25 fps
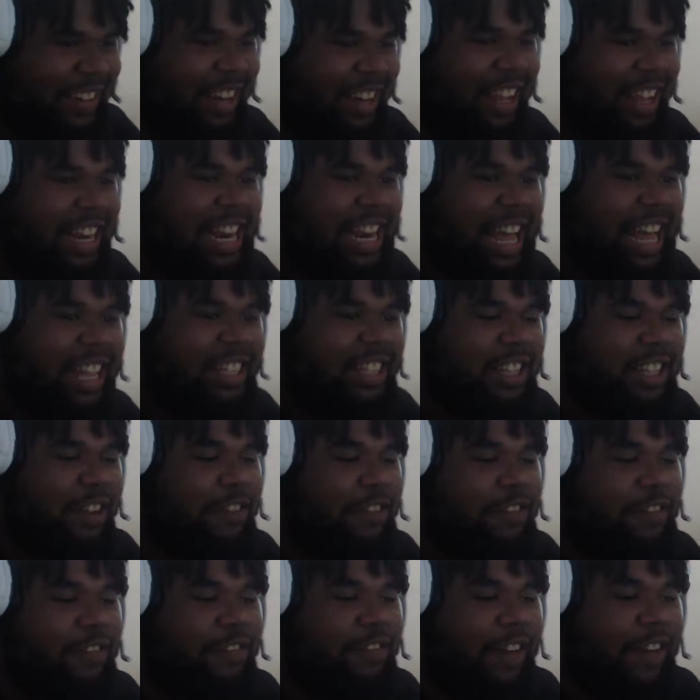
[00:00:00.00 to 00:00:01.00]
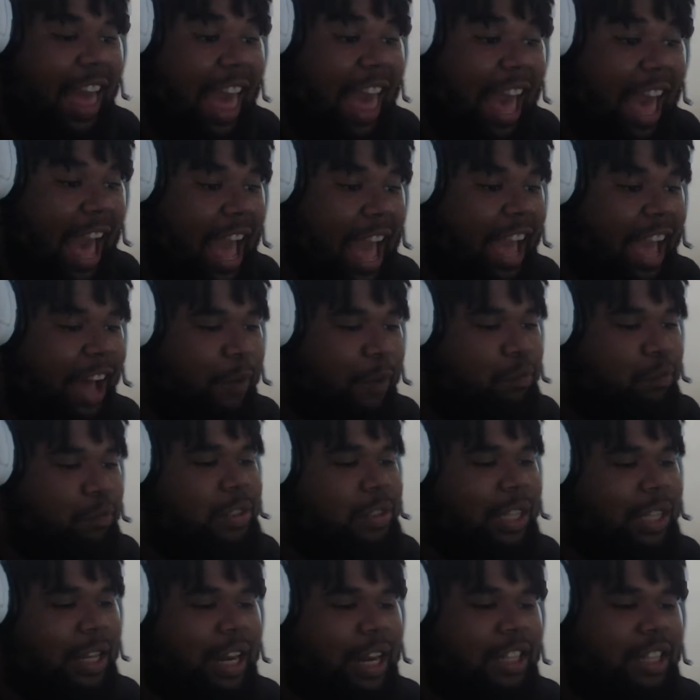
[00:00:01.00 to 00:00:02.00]
That's a fact. Hey,
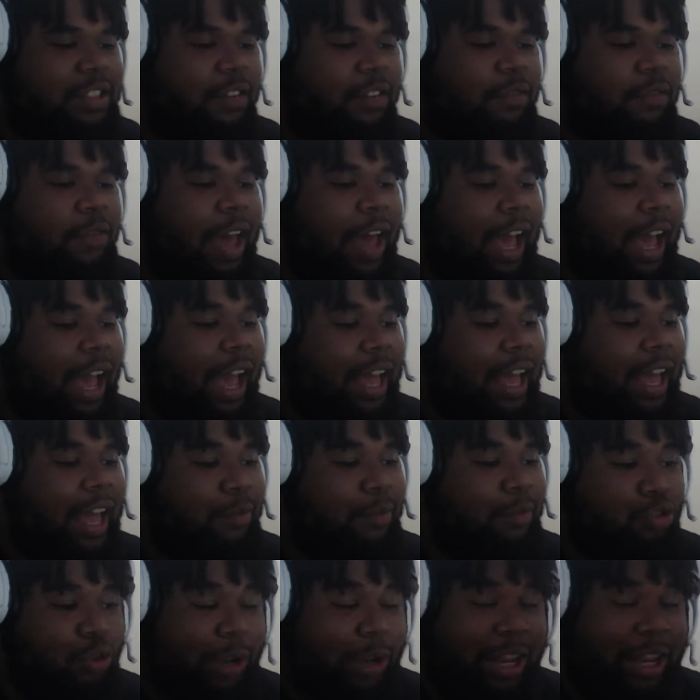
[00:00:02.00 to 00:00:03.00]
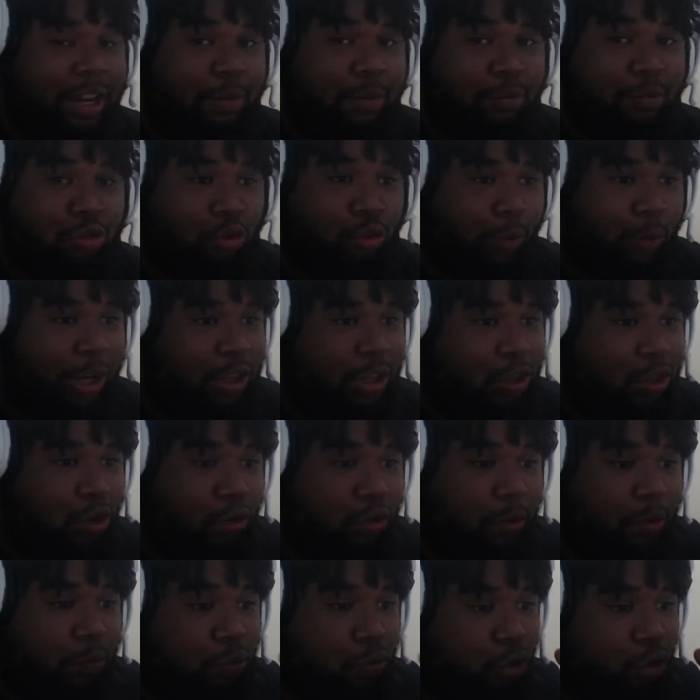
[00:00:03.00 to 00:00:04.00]
that's a fact. And the three, them three, look,
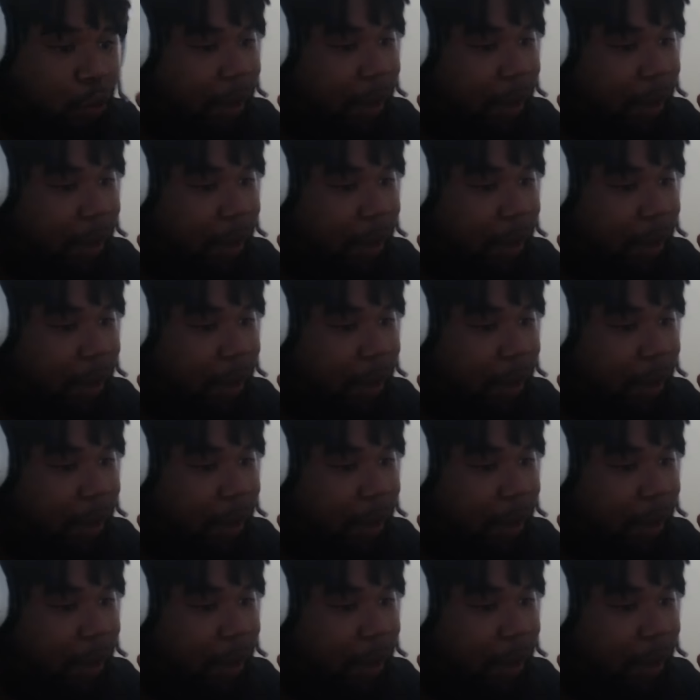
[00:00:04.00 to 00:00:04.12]
them three